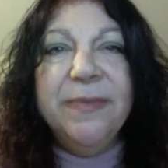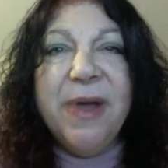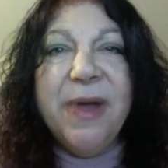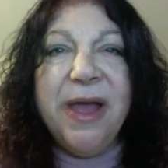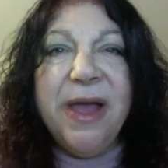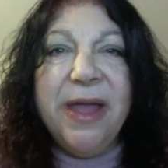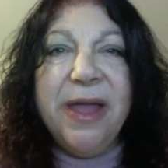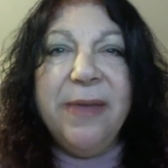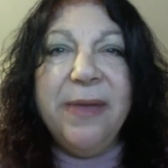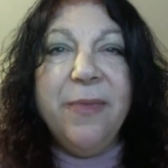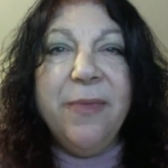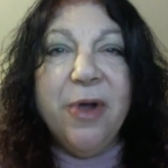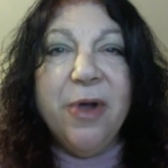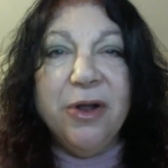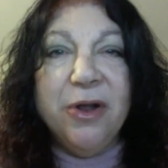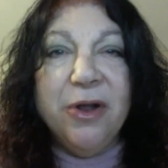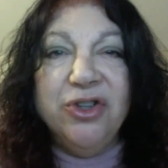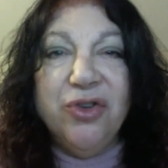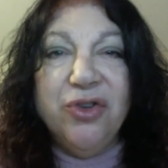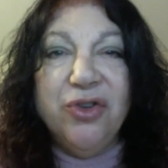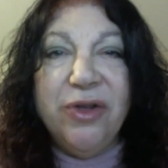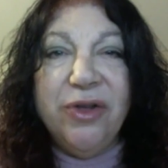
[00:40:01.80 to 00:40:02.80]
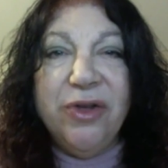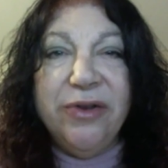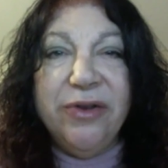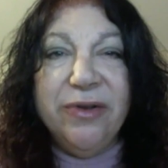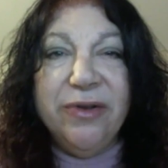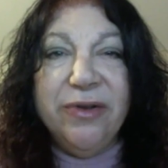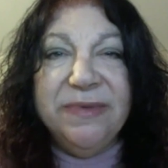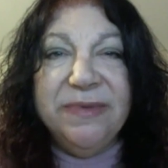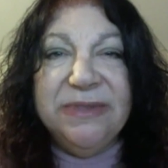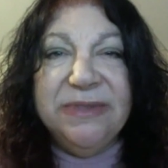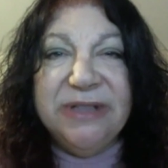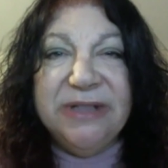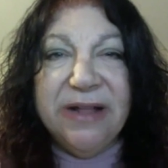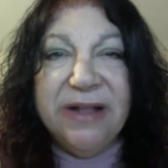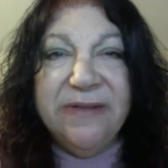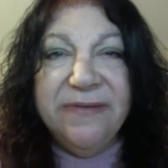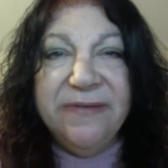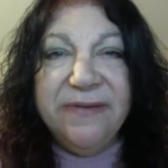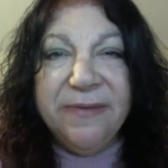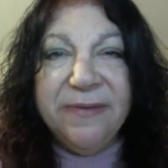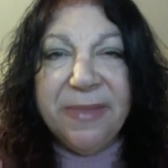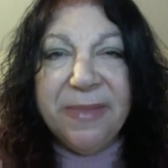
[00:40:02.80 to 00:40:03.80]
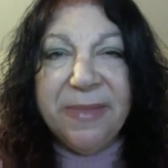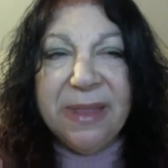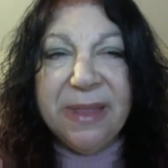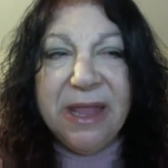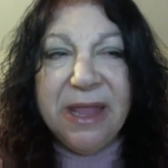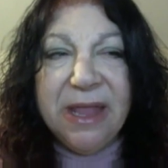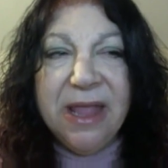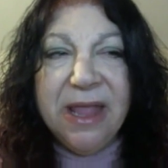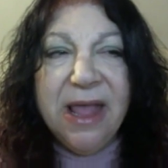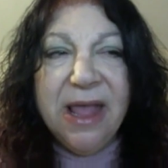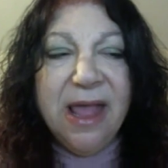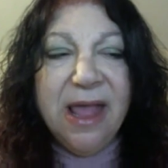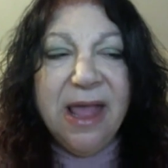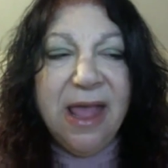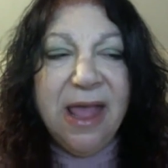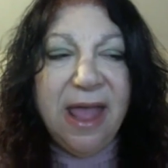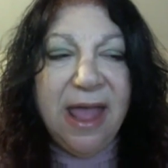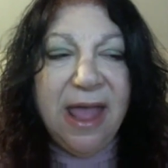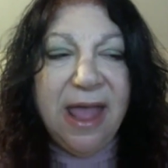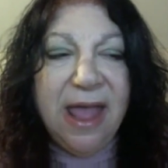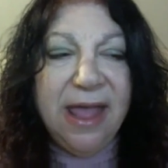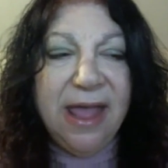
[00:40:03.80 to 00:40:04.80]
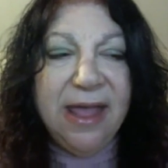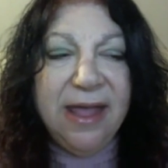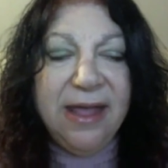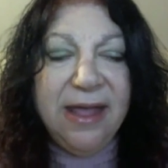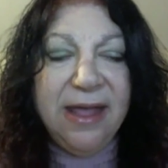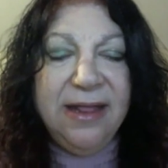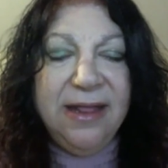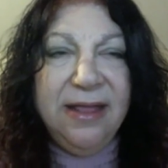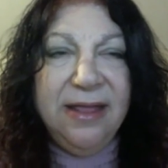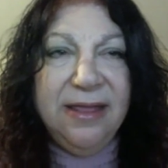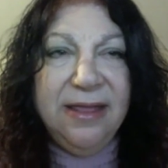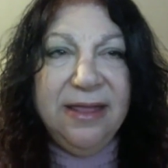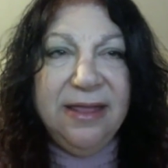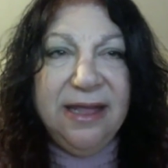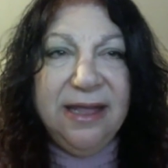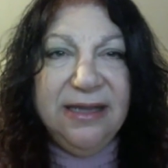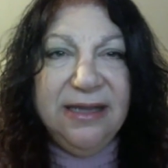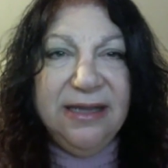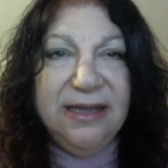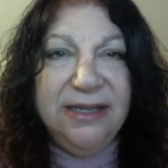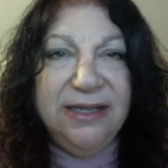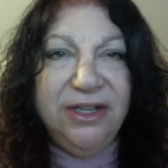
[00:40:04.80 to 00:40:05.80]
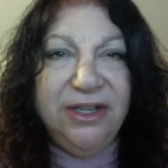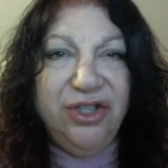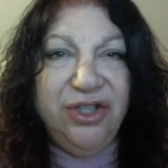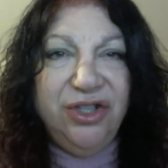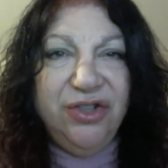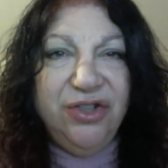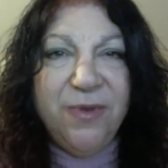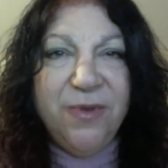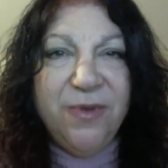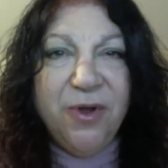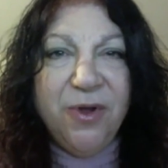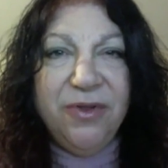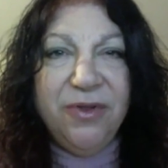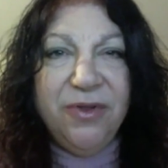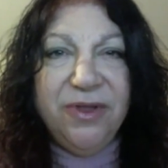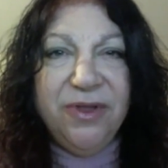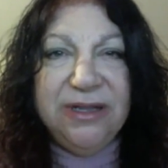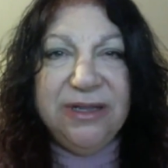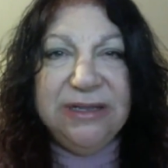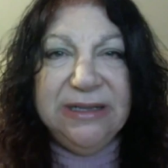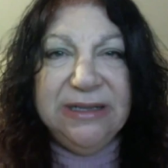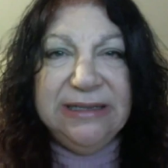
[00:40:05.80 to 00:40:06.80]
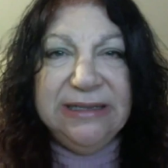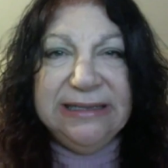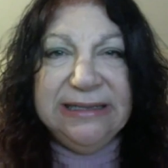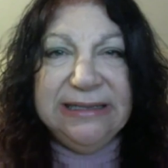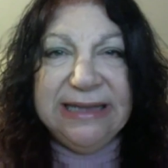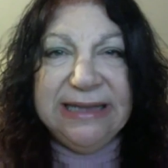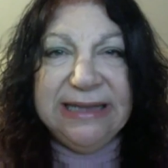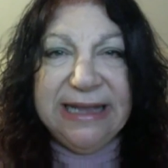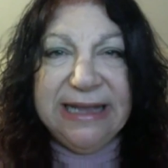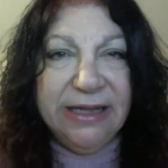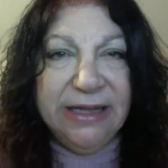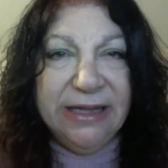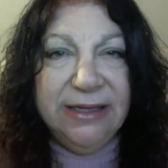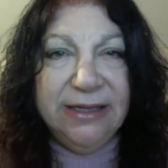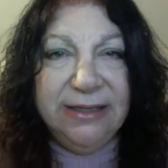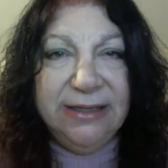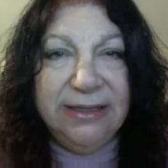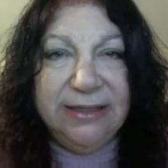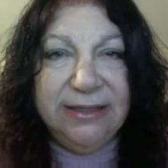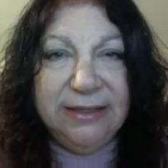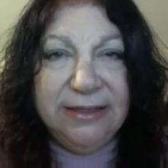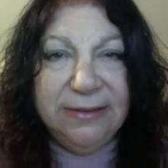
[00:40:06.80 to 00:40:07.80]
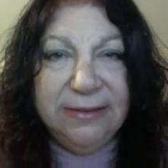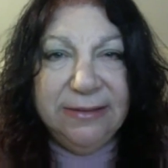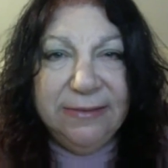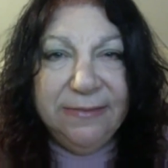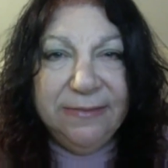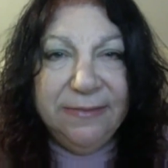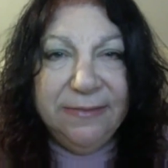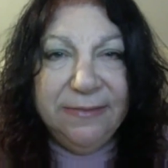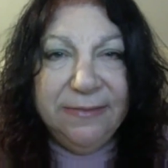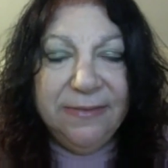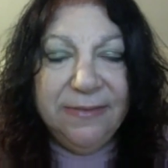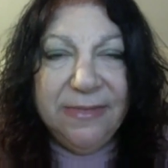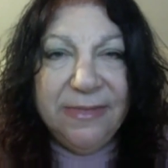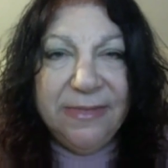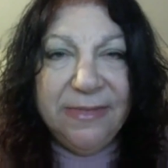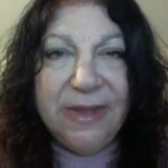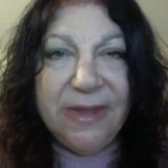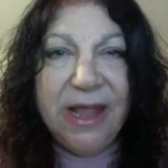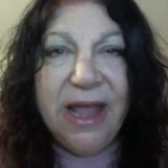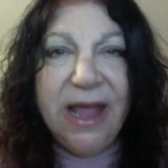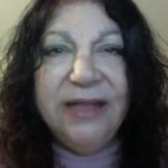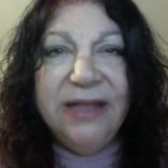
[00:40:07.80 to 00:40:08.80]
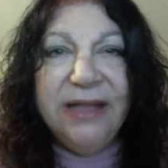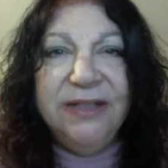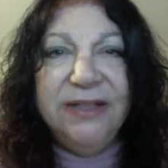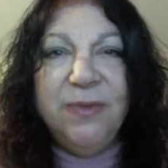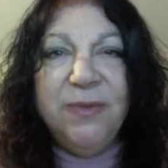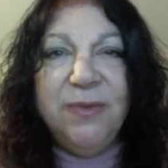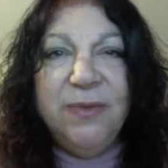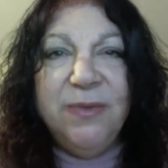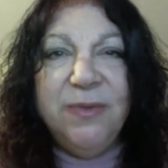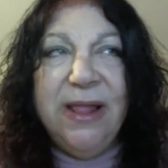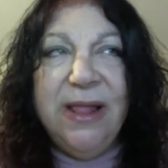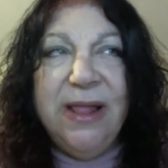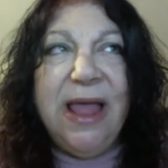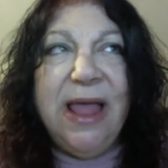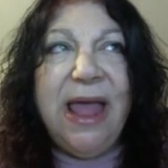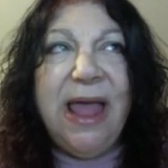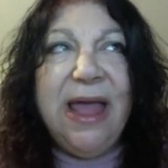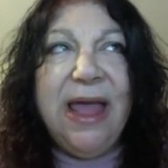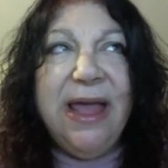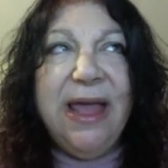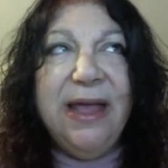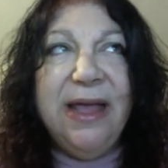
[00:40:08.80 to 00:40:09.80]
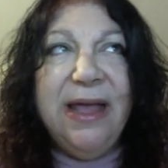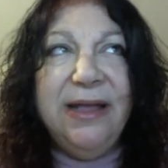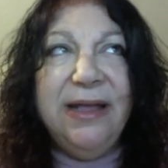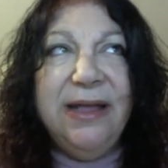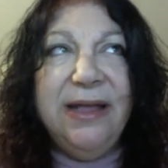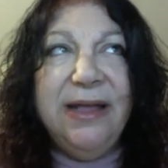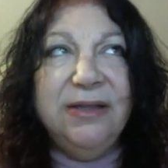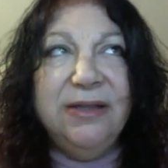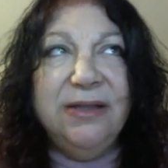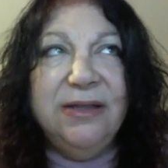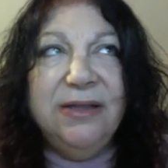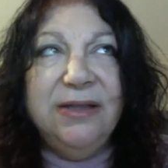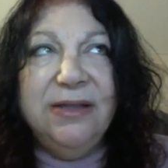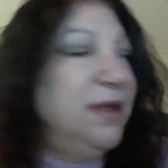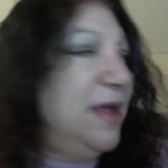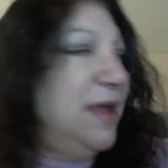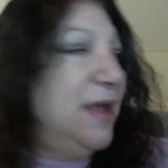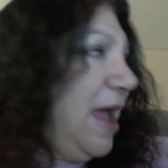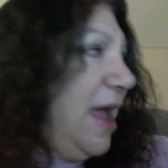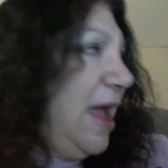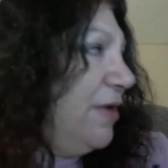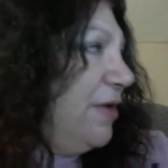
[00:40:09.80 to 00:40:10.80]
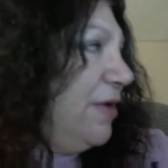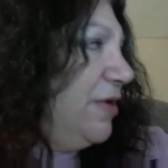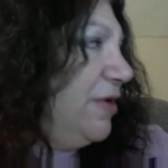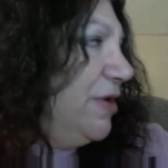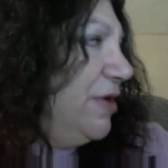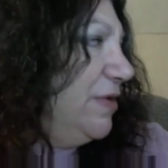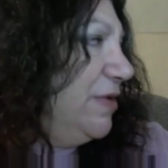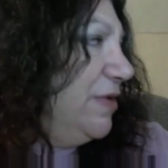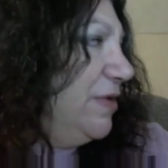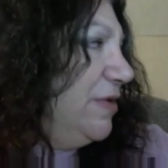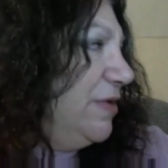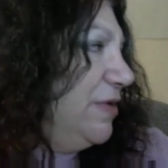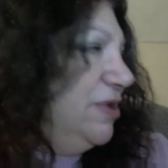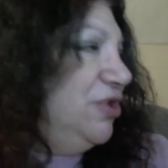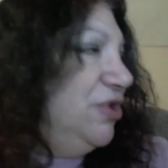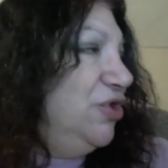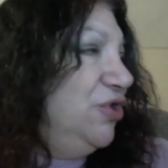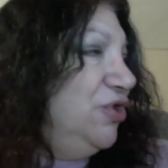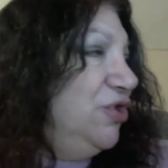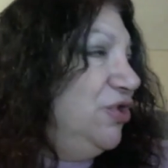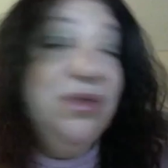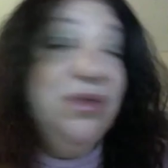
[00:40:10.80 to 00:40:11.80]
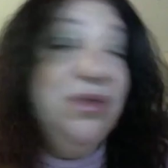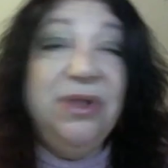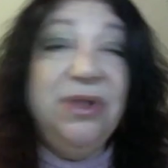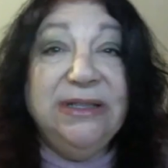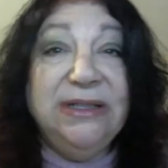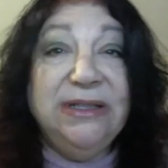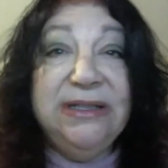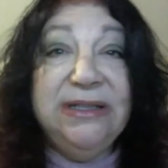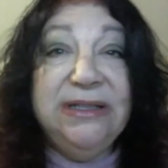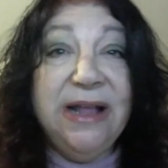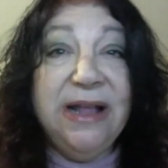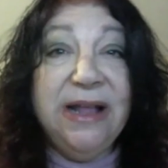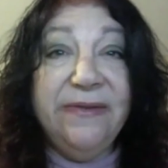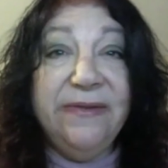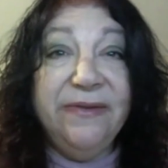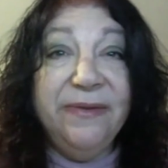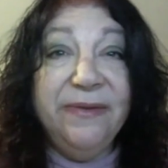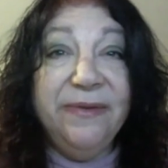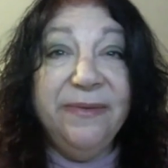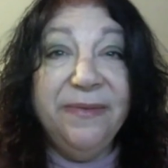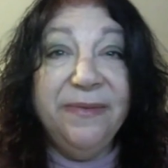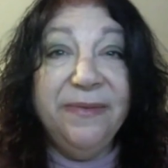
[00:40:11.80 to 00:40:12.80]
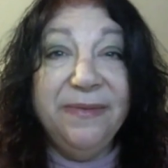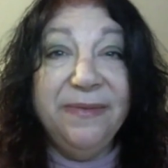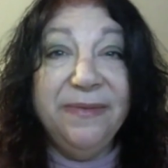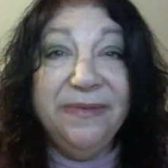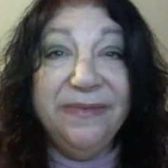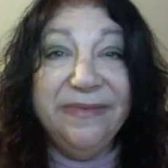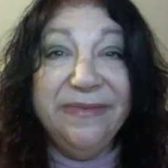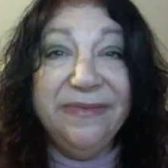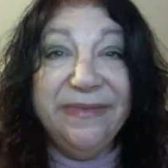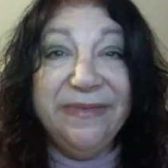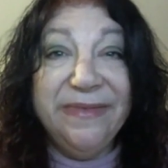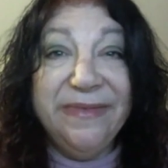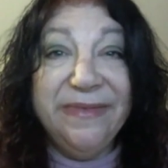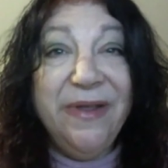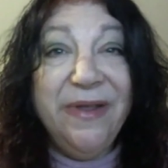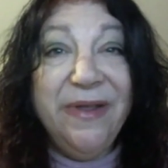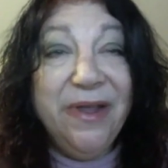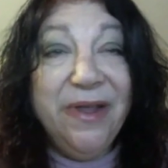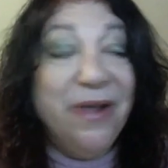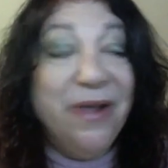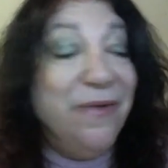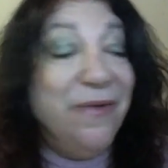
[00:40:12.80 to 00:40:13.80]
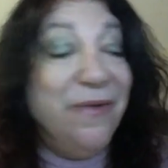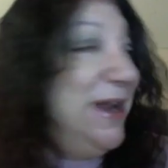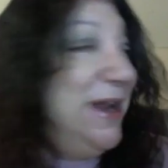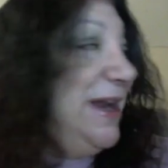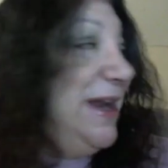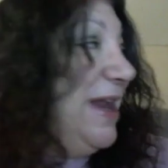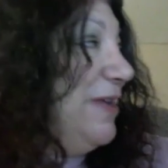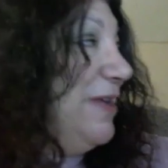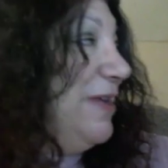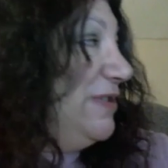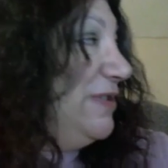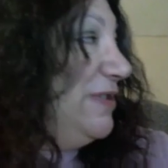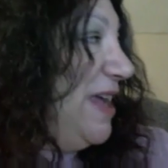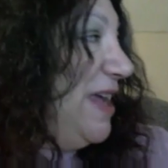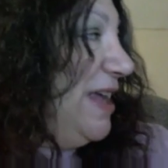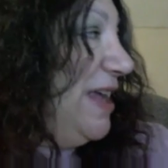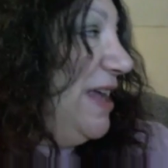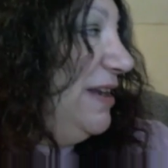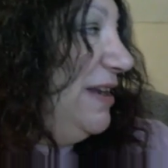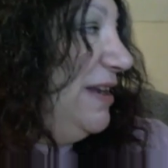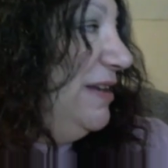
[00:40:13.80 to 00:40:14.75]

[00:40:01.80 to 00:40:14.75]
by Mark Joyner himself, and they teach you both skills as well as how to use the tool itself. We got rain outside.